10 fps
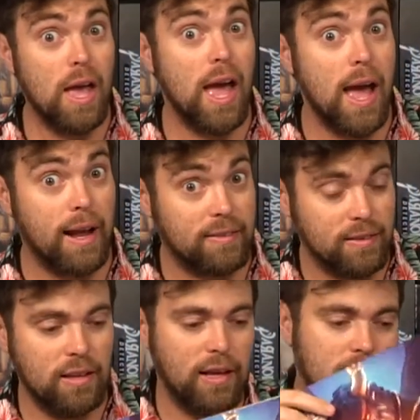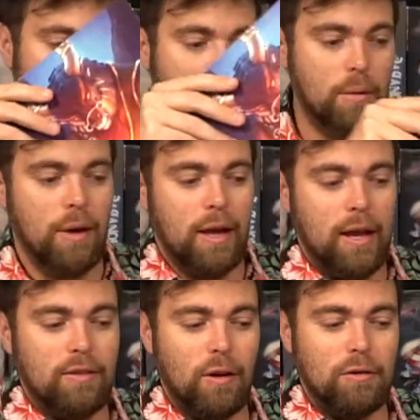Excellent. Now,
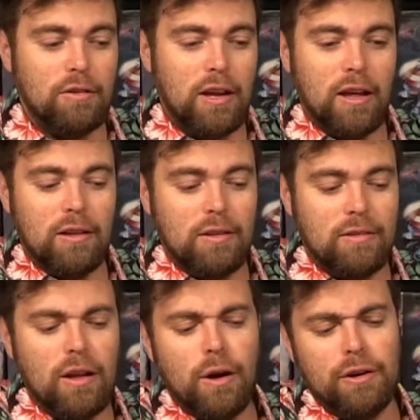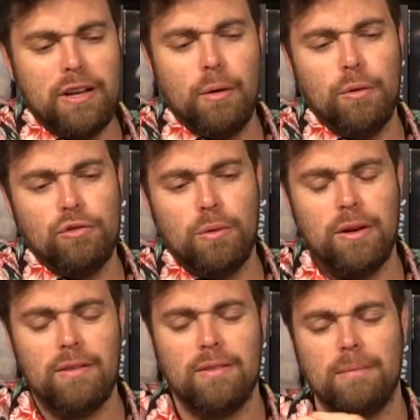it's hard to tell, it's not hard to tell which
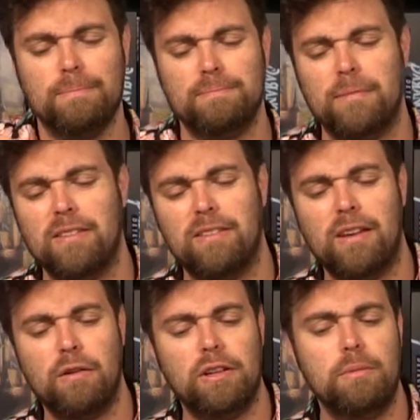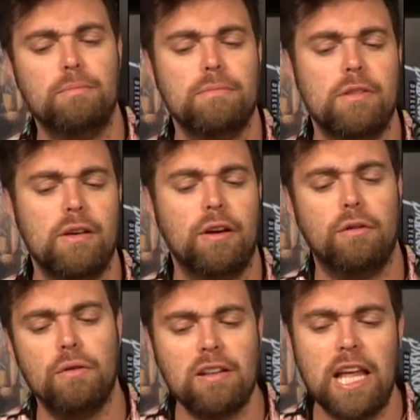one is necessarily the
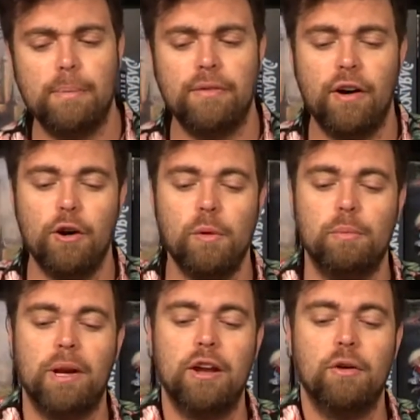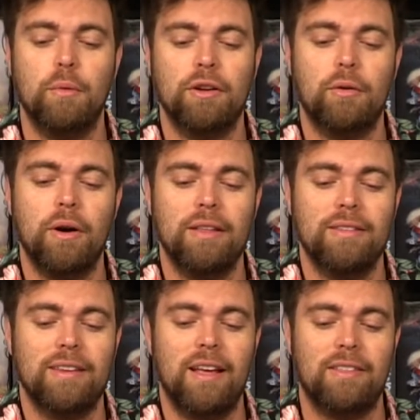correct type of artwork, but I don't want to go ahead
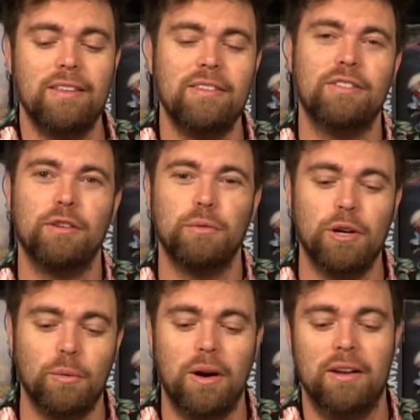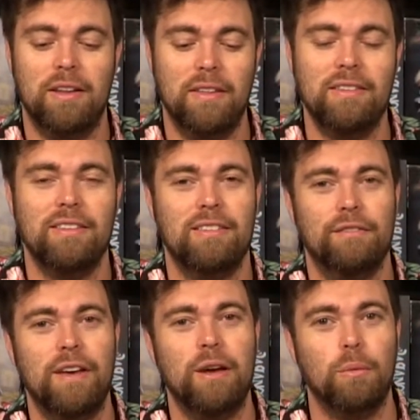and say like this is the real one and this is
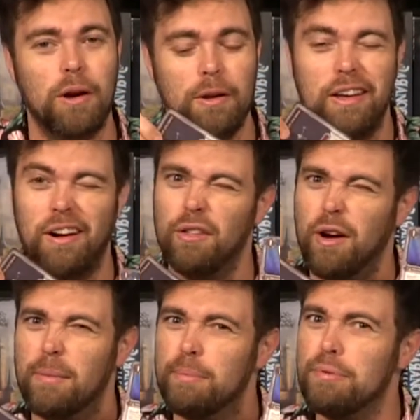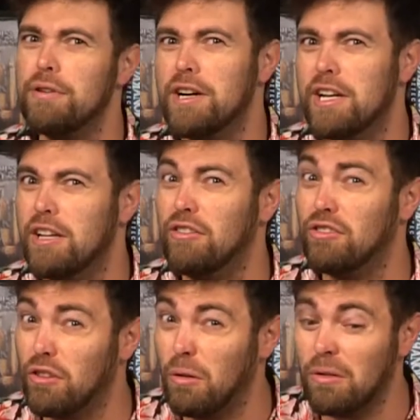the fake one. I, although I'm pretty
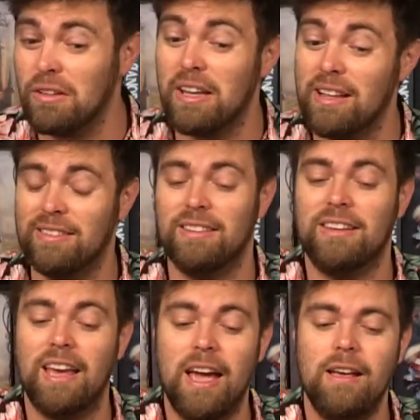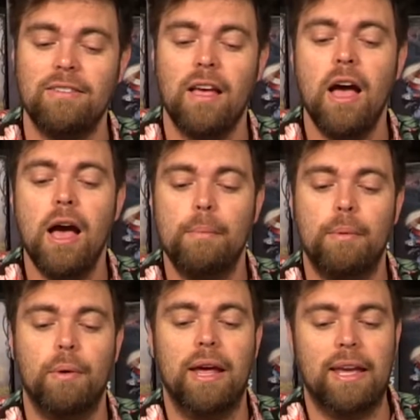certain that's the case,
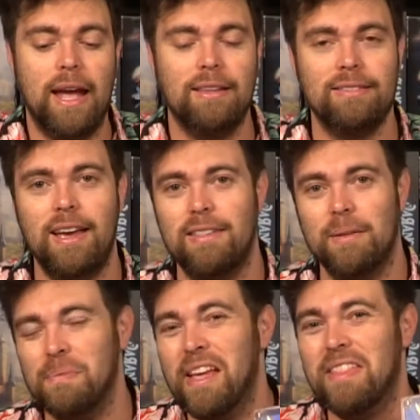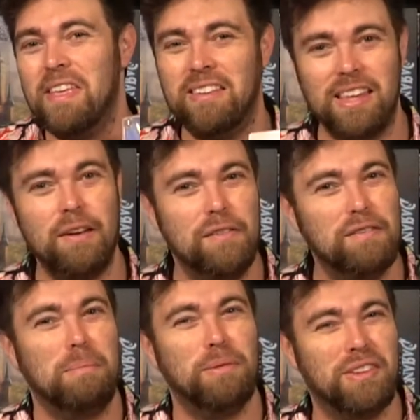but what I can say that they said
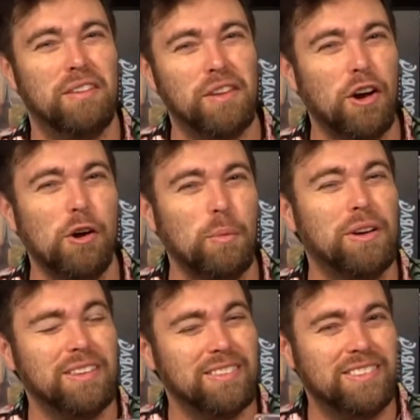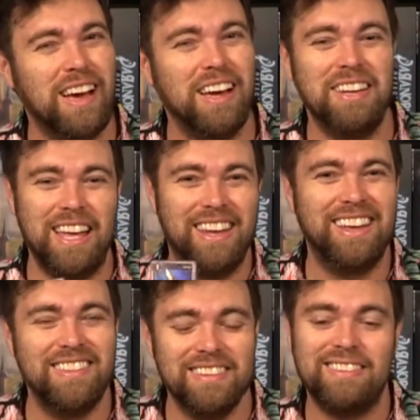50% of the artwork is done
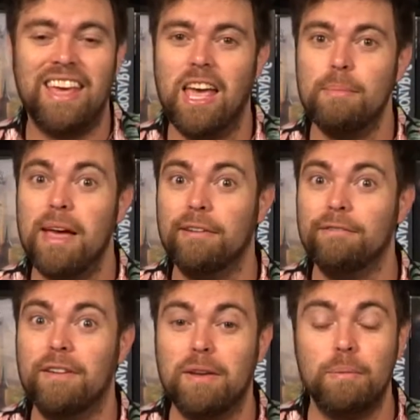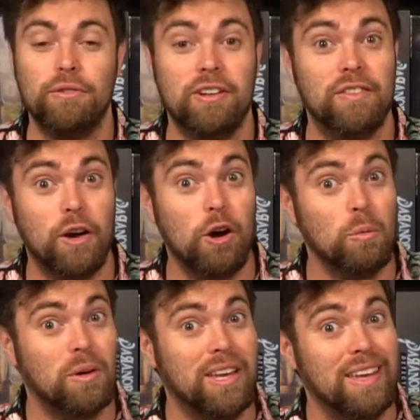in this game and 50% of the
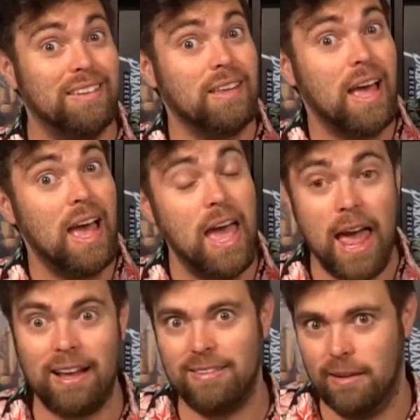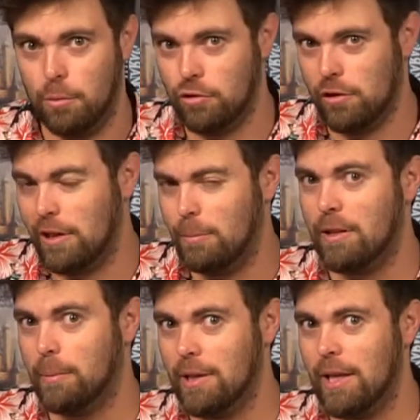artwork is excellent, which leads me
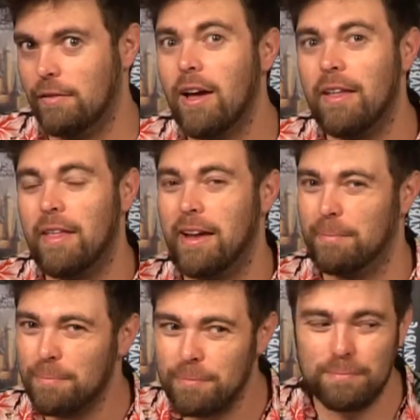to believe that